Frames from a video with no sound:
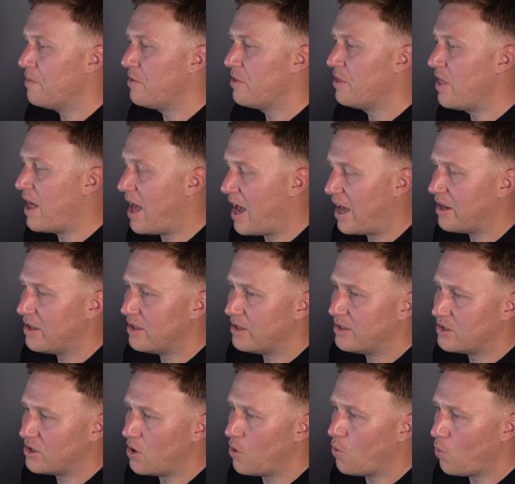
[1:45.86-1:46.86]
that
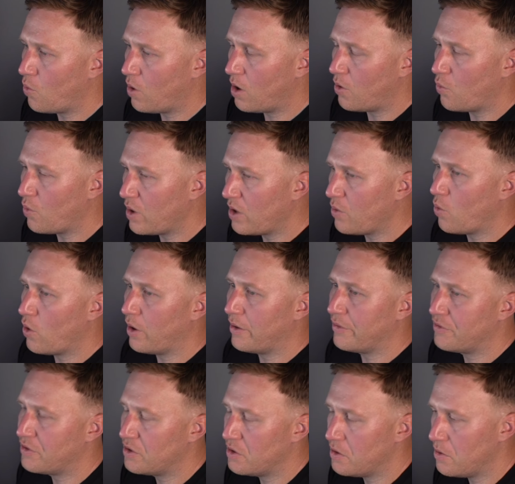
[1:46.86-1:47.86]
is what we
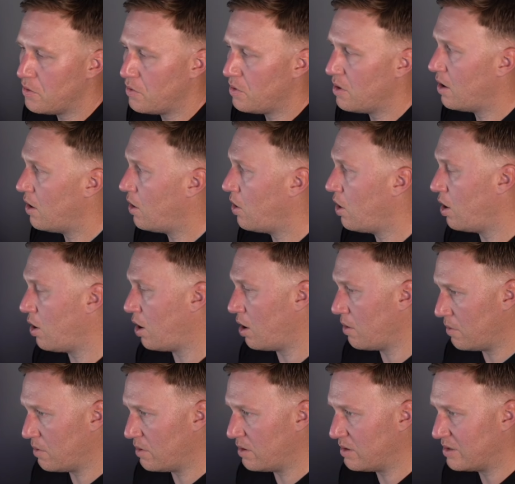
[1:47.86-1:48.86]
want to
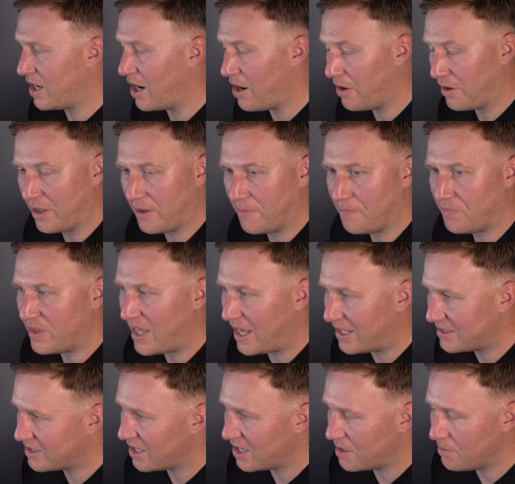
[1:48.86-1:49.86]
target.
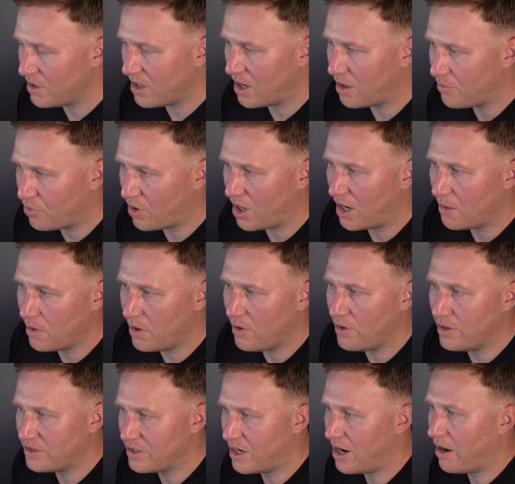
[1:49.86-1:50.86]
That's going to be our
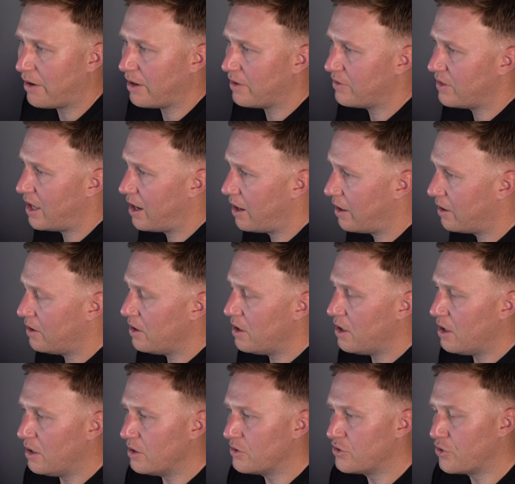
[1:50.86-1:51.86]
primary target there.
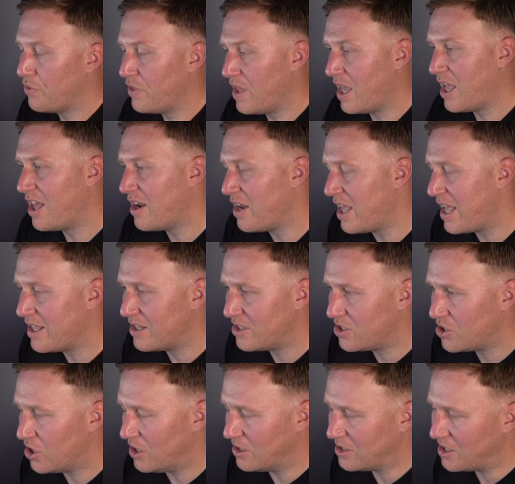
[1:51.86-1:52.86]
So then it's
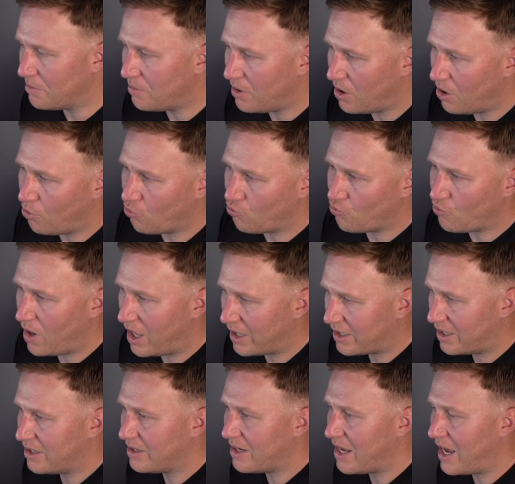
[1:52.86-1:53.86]
just about
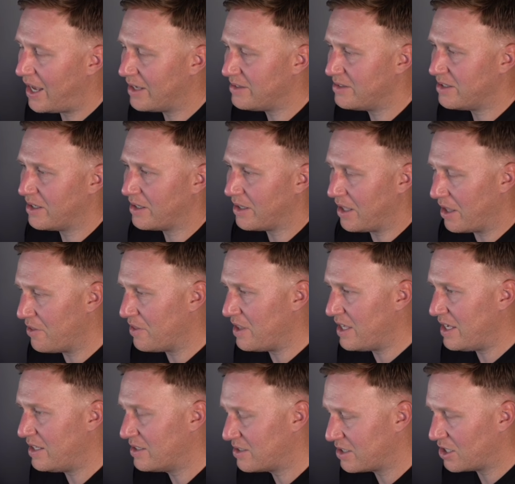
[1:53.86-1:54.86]
recognizing
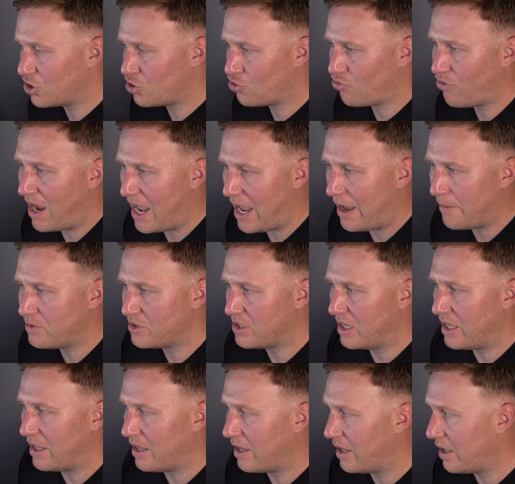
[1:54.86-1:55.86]
these traps
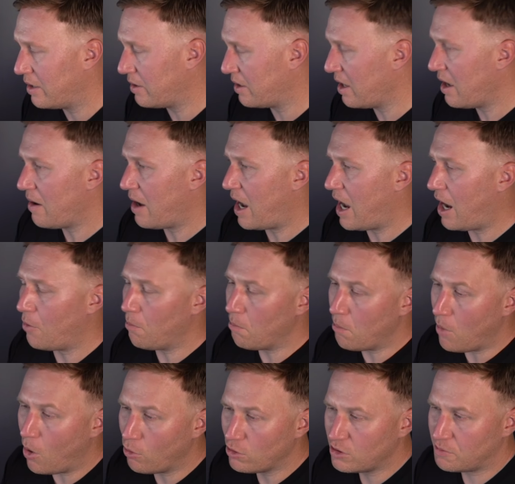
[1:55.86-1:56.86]
and how
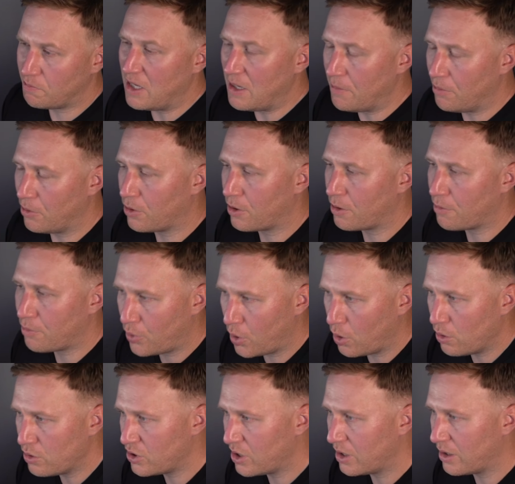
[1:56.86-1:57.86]
most people are
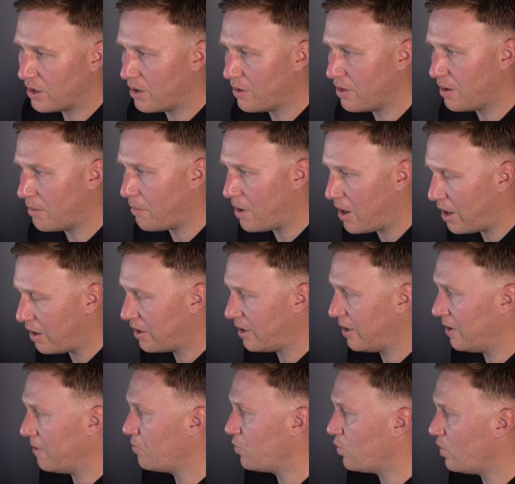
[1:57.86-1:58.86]
approaching the
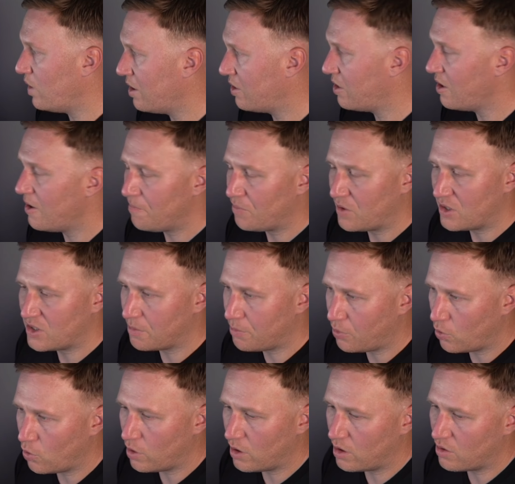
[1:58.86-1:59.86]
market with
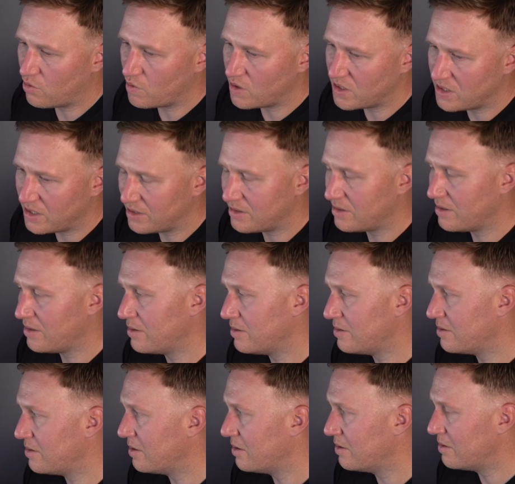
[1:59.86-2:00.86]
support,
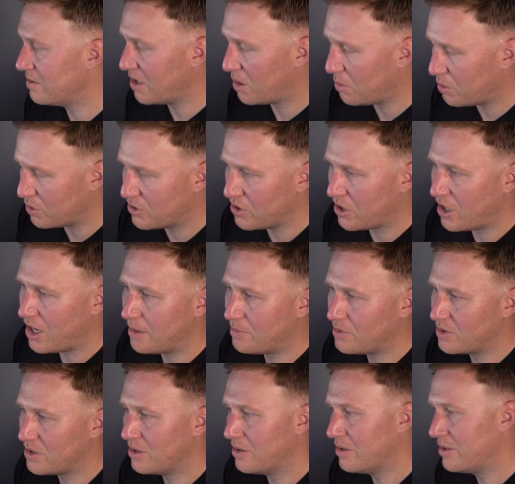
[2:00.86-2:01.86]
resistance, double
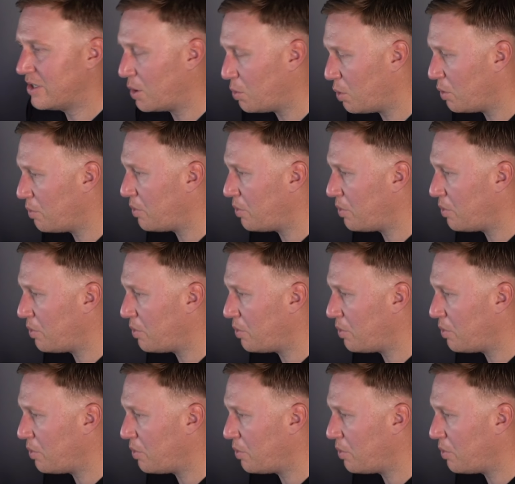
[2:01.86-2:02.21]
tops, double